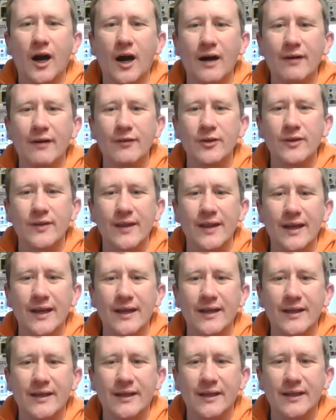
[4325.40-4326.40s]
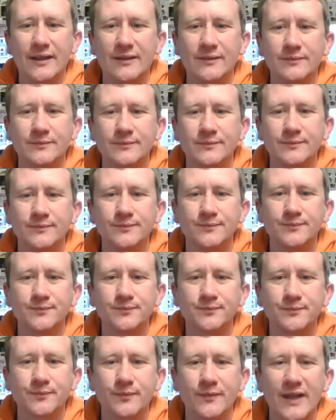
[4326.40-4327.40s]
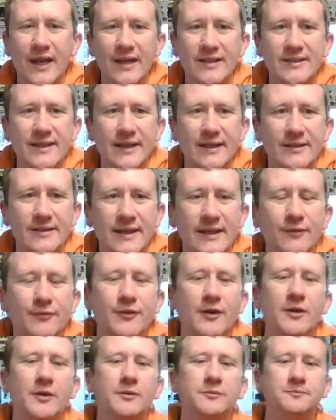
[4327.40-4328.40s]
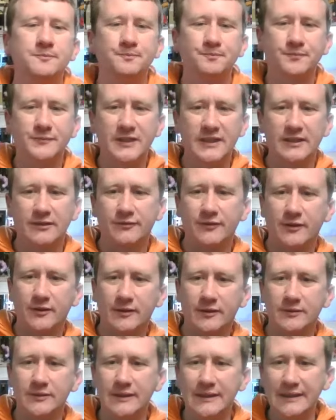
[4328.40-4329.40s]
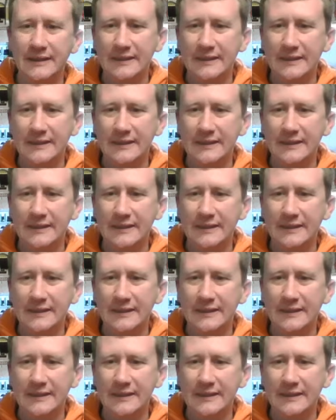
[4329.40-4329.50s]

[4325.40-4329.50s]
have a look at that later, Killian. Yeah, take a photo. Take a photo.